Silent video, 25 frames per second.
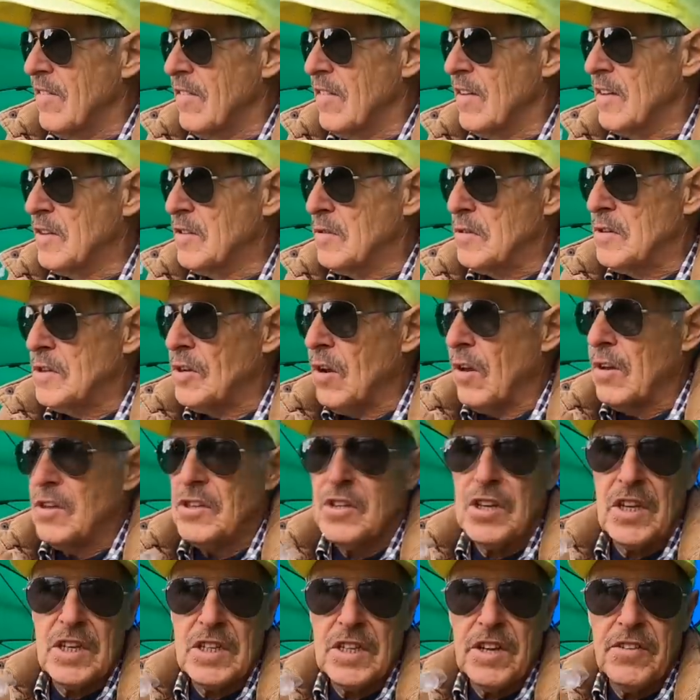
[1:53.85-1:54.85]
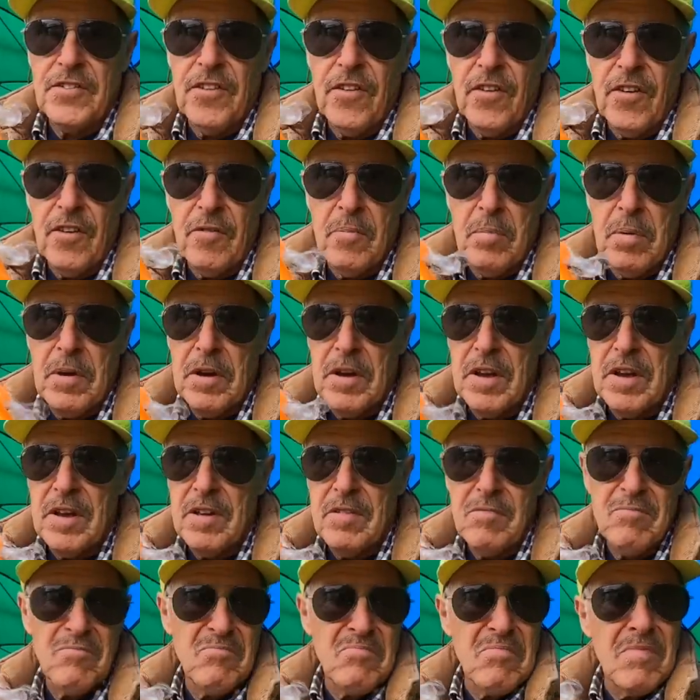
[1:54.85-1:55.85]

This was like sixty-five p.